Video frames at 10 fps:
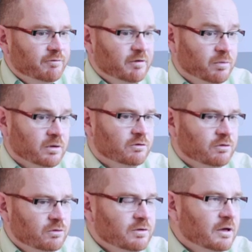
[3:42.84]
if I bothered to
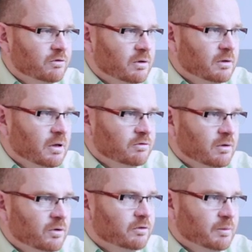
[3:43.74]
do that as
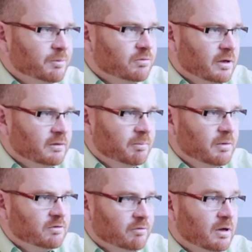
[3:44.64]
the owner of the website, that
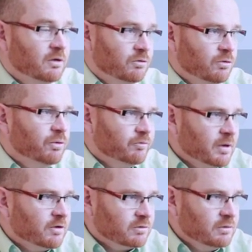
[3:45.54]
means I value your
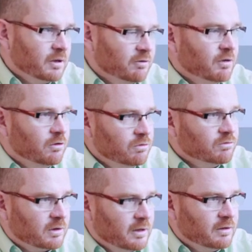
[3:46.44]
information and I value you as
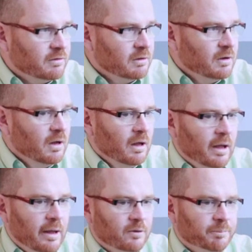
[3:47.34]
a client.
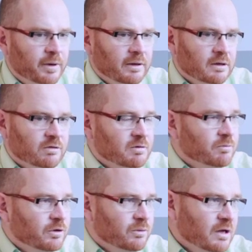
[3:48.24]
And comparing that to
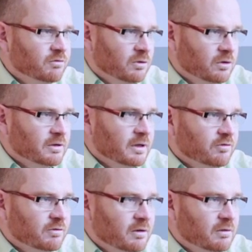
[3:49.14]
somebody who hasn't gone to that
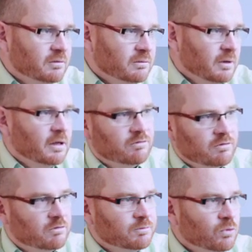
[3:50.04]
extent, it's
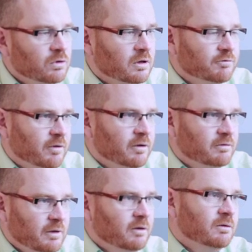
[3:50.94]
just a small little
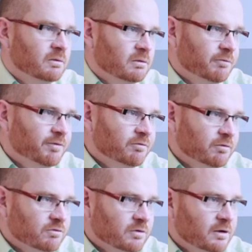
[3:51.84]
vote in the favor
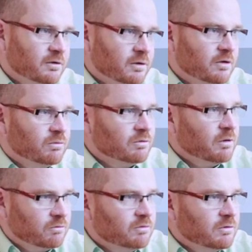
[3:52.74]
of the site owner as
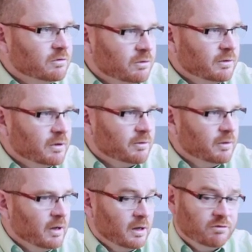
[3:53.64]
a result of doing that.
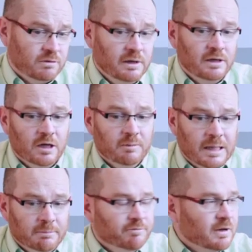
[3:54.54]
And it's clearly going to
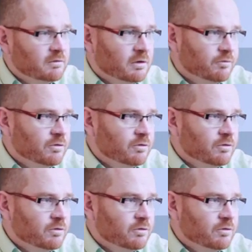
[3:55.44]
become a factor in the